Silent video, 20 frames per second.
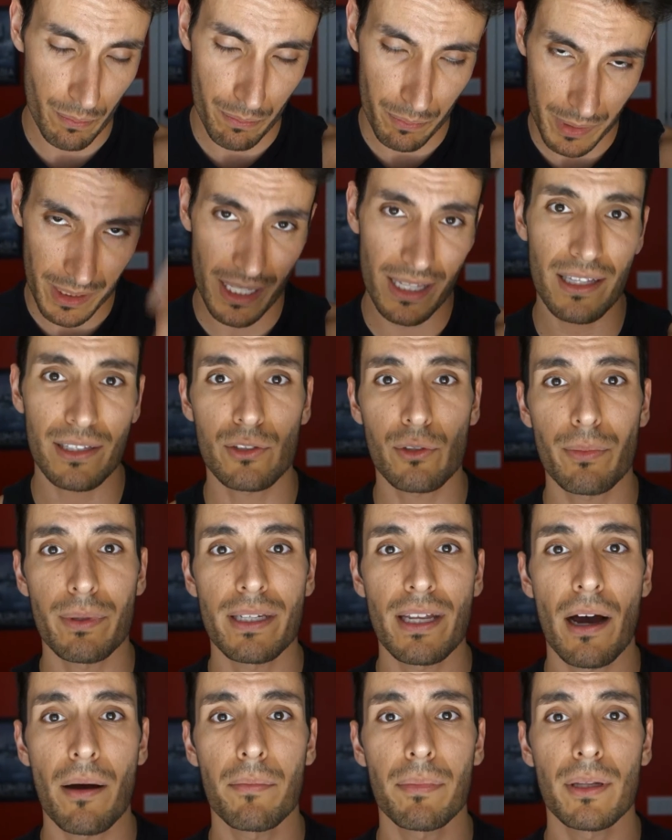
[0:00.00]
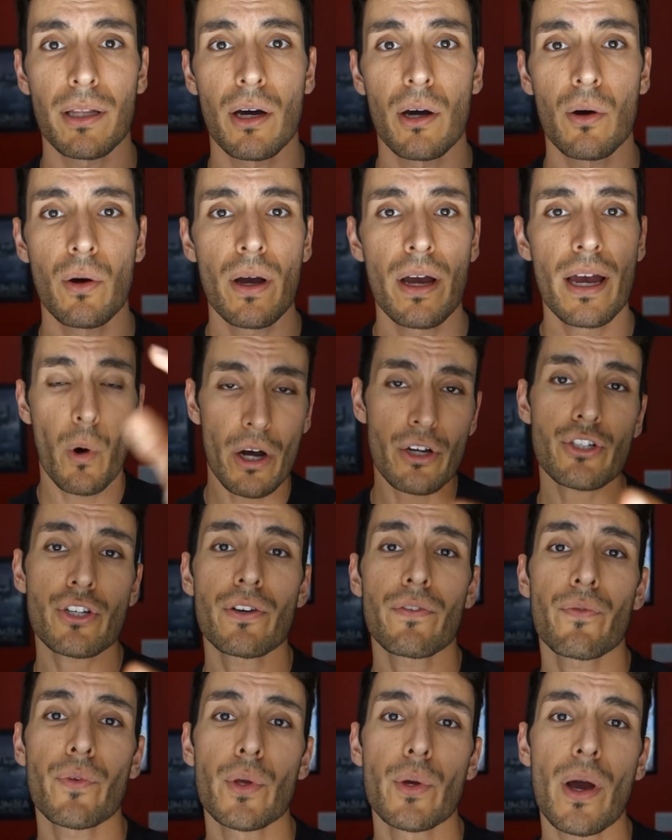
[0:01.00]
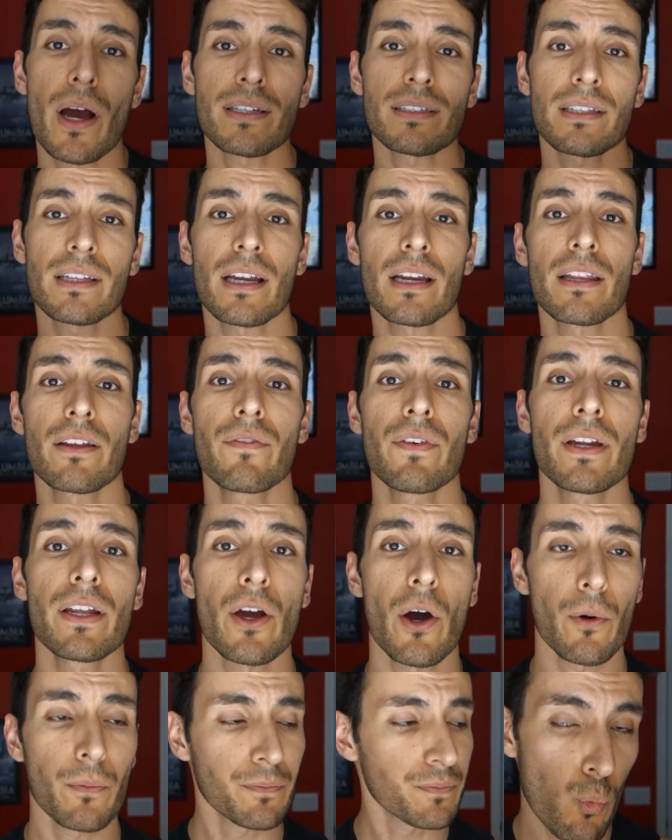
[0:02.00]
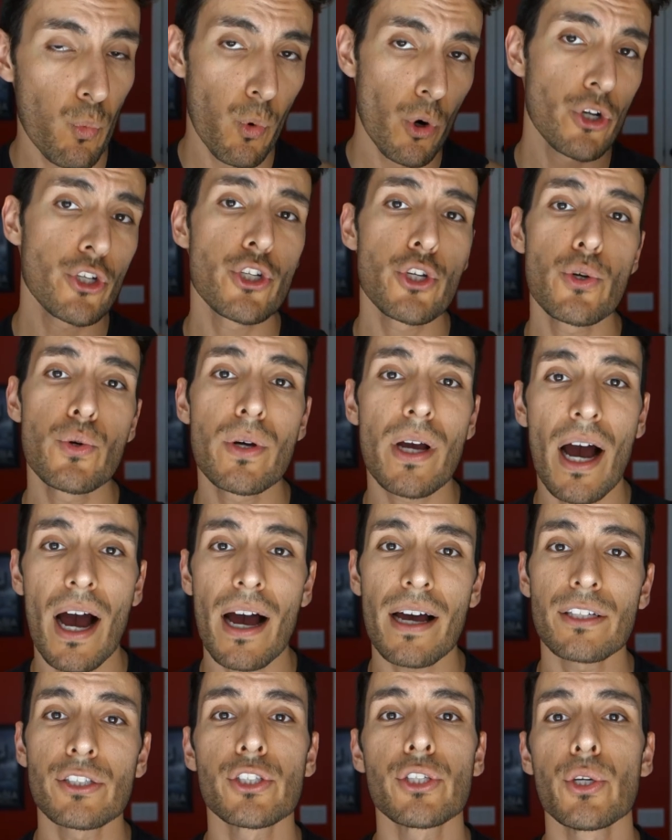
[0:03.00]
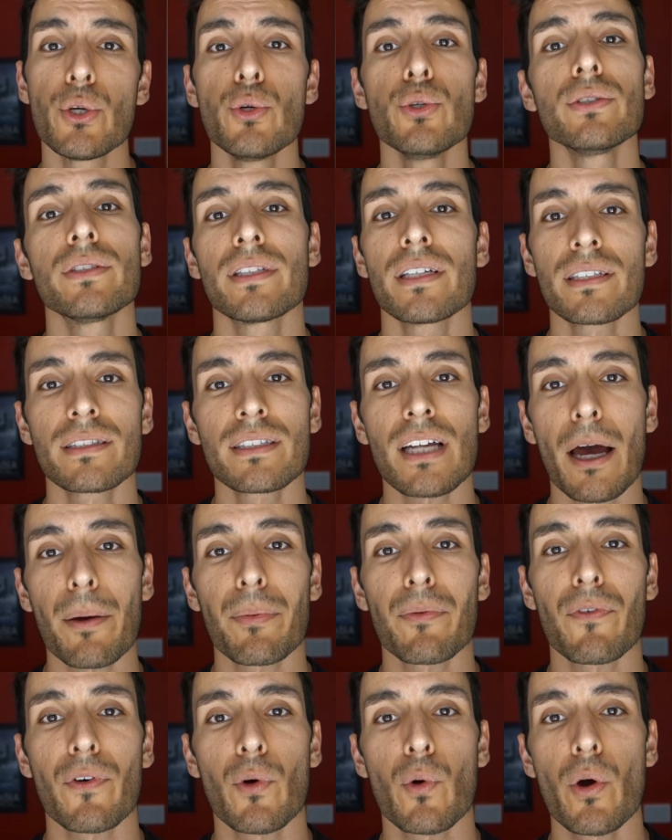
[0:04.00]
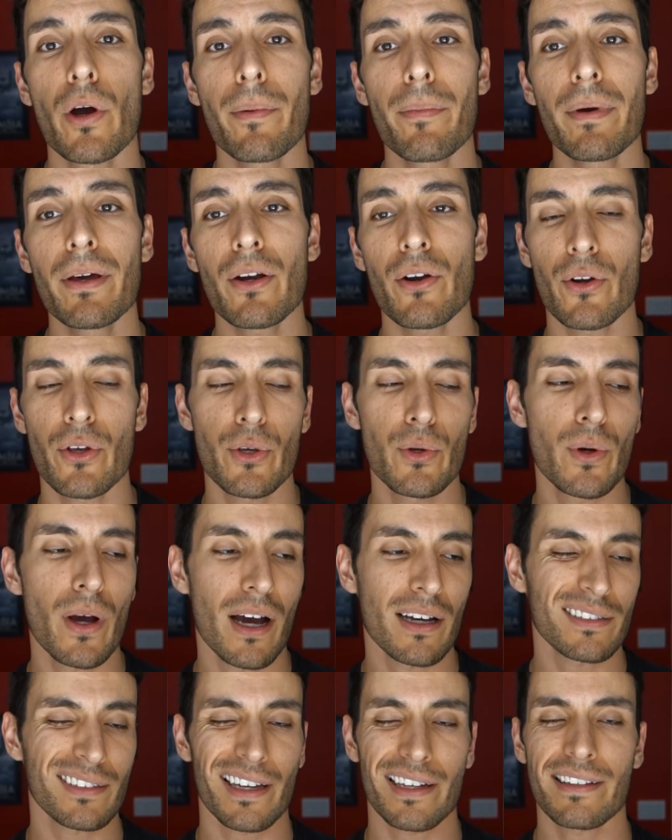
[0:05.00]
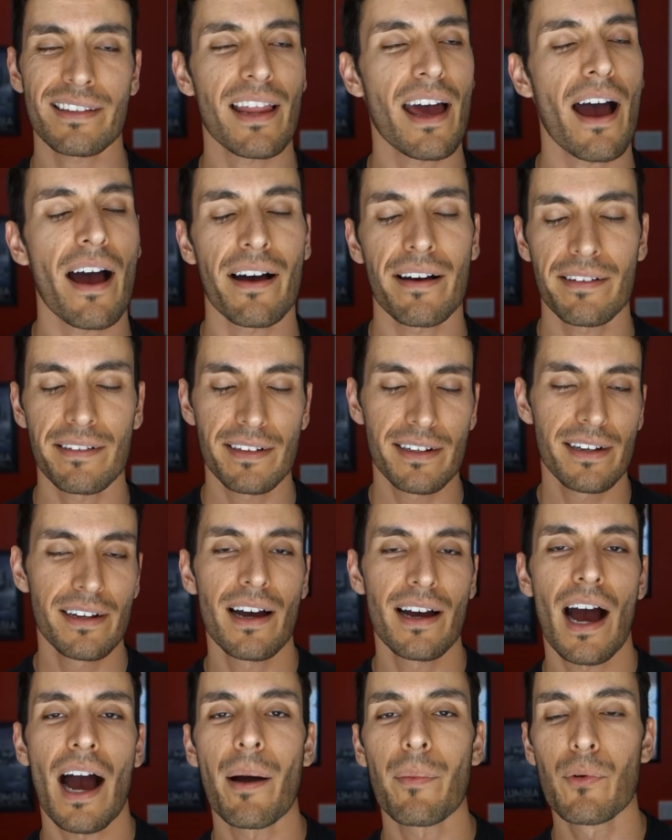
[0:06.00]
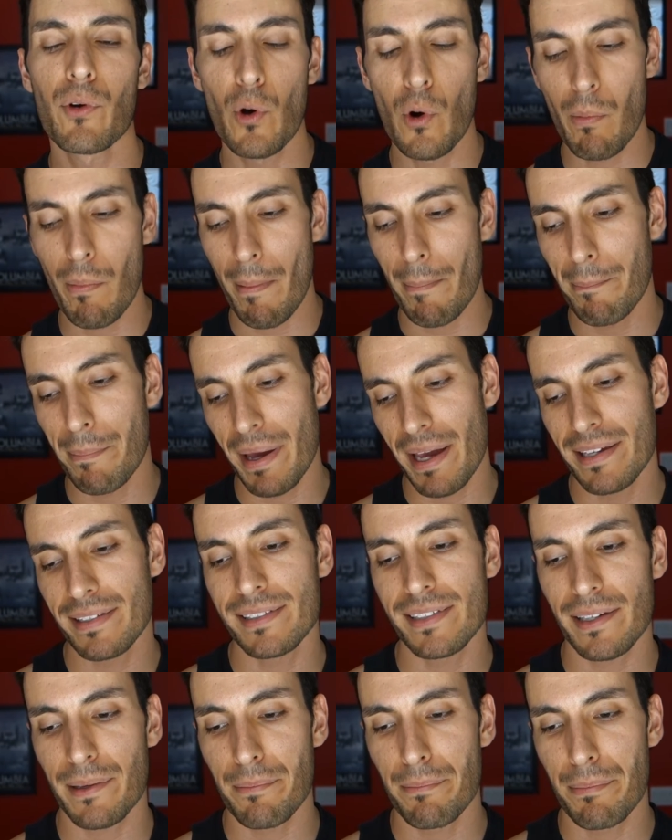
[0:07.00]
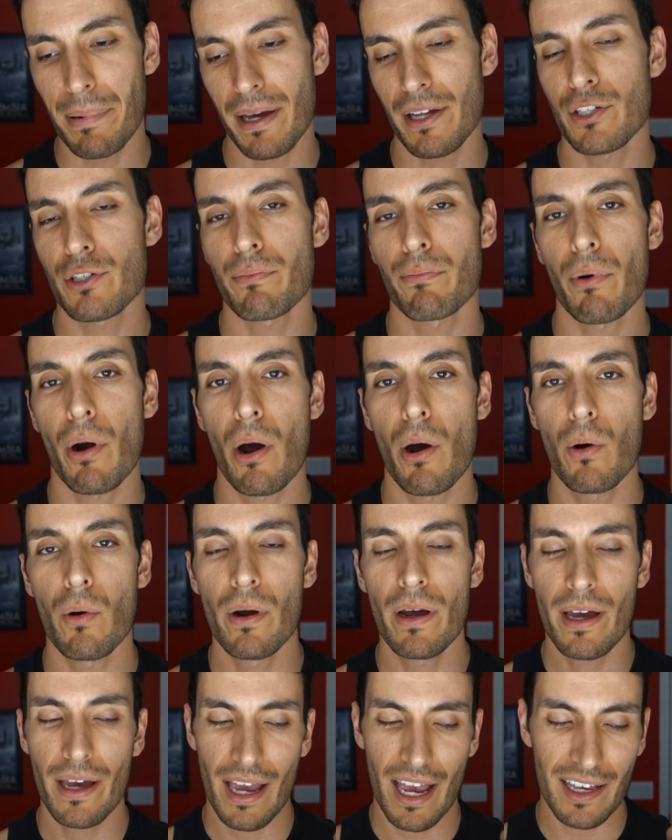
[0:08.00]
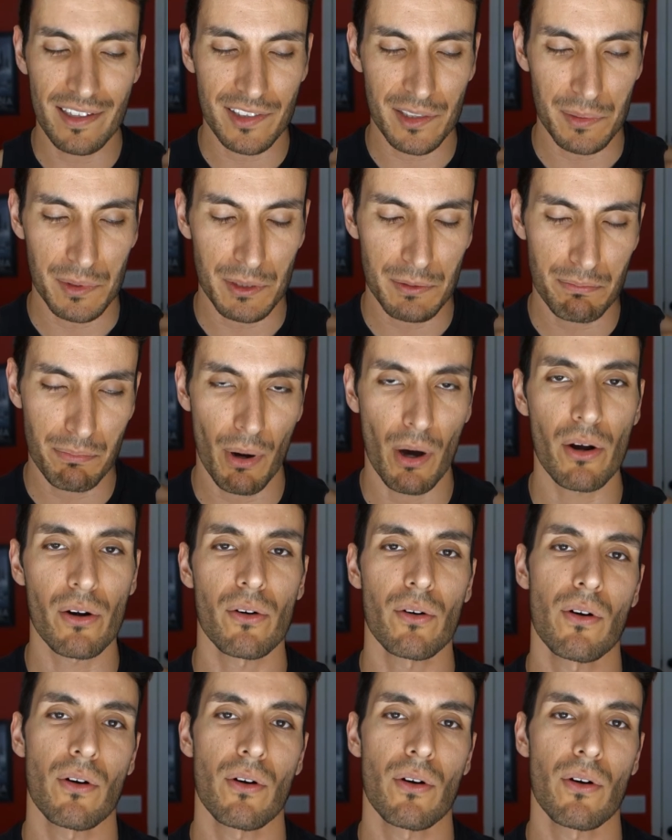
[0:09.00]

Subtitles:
Playlist will be down below. Question for you guys at the end of the video: would you guys use this type of equipment, or are you guys like, nah, I'm cool, I'm a basic bench bro and some spotter